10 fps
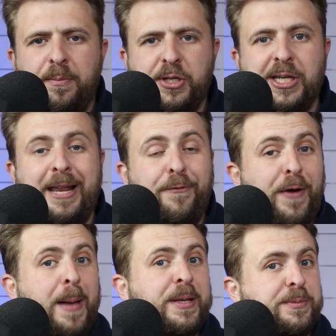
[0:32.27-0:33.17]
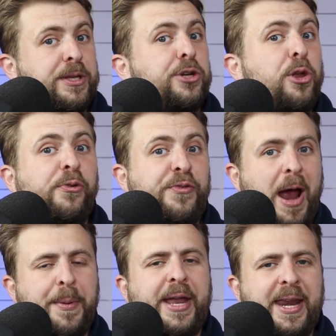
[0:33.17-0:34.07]
Basically, a fabless means you're not
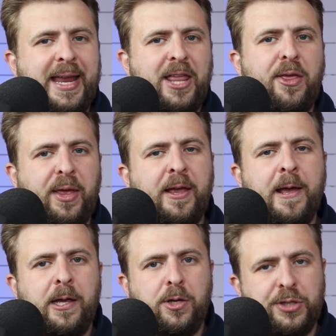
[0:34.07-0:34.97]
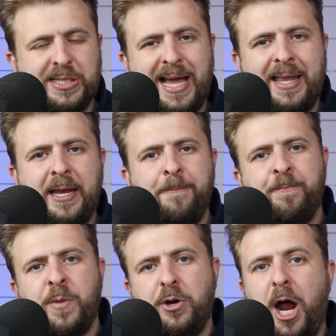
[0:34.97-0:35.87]
fabricating anything. You're designing,
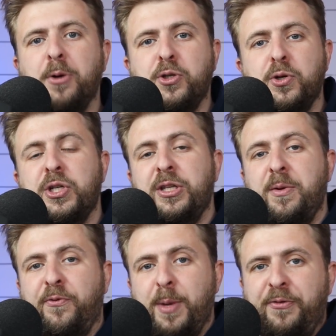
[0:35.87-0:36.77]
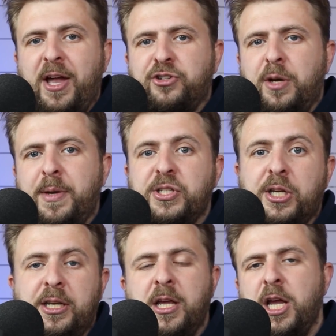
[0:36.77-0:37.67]
you're outsourcing the manufacturing
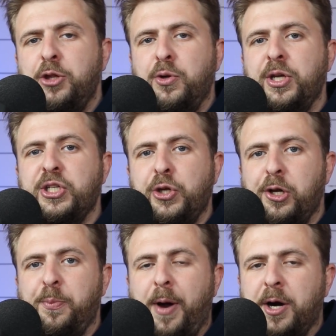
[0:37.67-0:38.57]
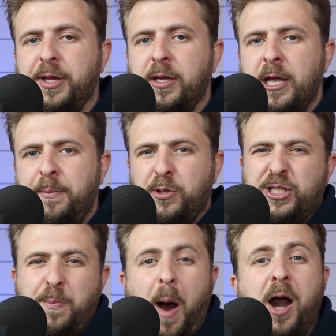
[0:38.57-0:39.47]
basically to an external party because
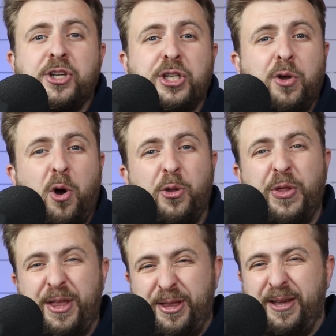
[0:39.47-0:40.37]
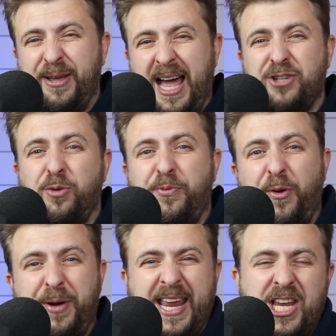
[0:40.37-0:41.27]
the margin on the actual
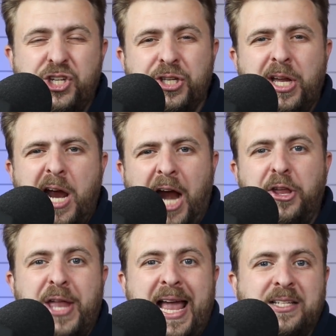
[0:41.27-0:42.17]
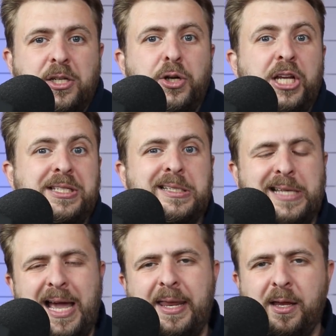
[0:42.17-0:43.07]
fabrication are not as good as
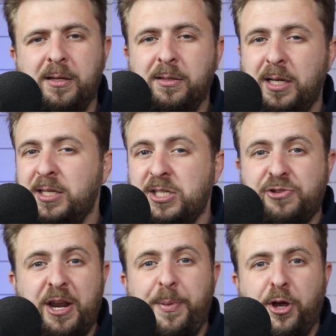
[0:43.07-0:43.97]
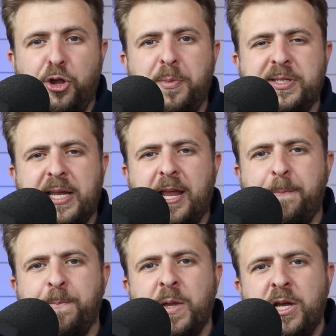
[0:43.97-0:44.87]
designing. It's a straight up economics
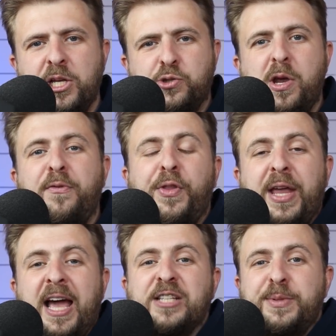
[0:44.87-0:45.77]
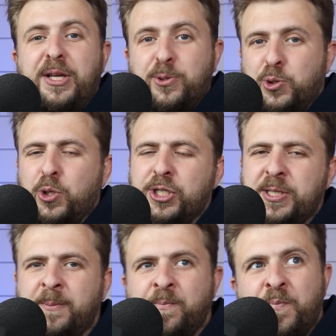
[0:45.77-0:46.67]
game. So everything has been
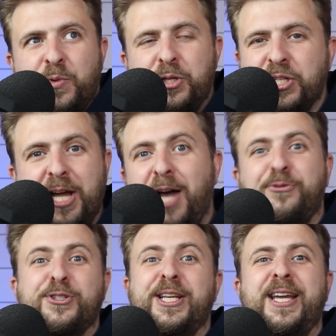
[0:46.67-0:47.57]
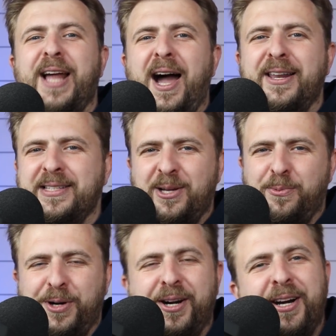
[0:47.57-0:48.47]
outsourced to this godforsaken island
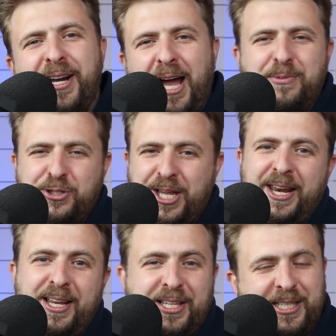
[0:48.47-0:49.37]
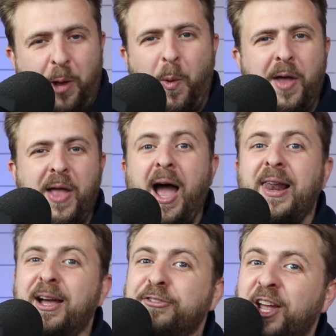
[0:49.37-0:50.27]
somewhere. I'm just kidding. It's Taiwan. I
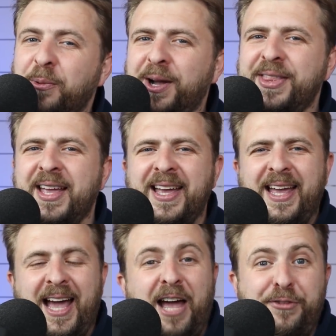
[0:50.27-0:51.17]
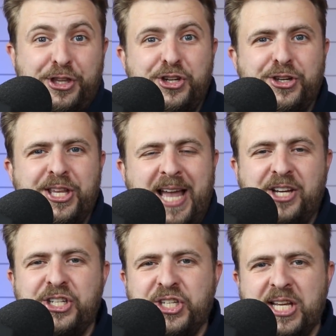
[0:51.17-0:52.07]
love Taiwan. I have a t-shirt that
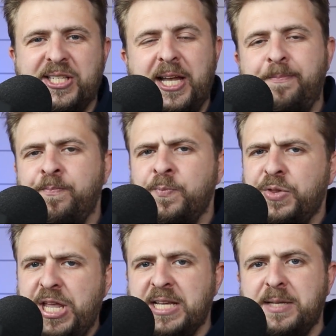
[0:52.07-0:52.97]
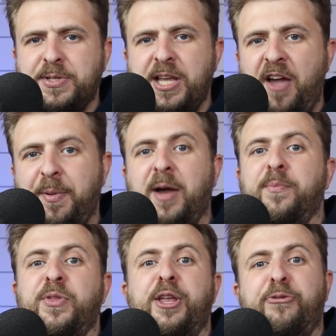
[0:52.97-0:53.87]
actually says that TSMC have
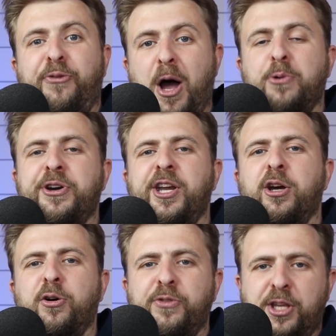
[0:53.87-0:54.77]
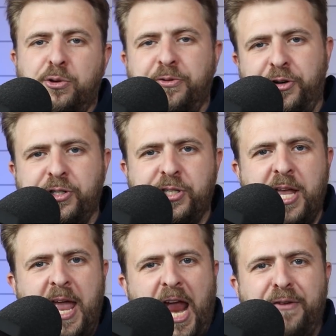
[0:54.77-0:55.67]
become the foundry of the universe.
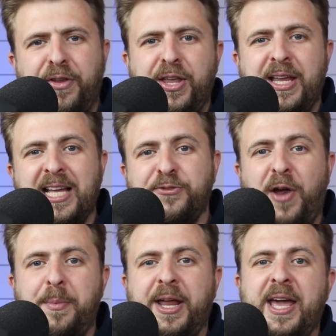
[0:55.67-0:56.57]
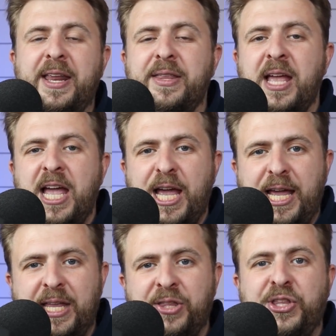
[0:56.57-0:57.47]
Everything gets fabricated
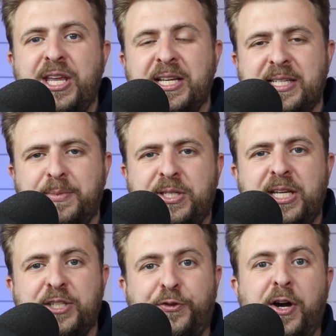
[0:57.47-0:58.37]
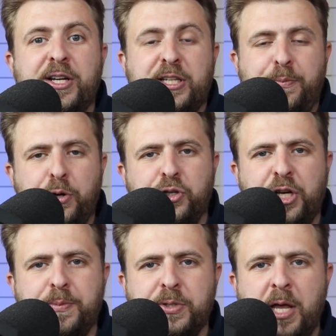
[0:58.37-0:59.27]
in TSMC as far as computer
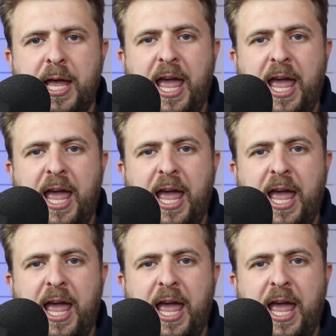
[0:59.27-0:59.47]
chips.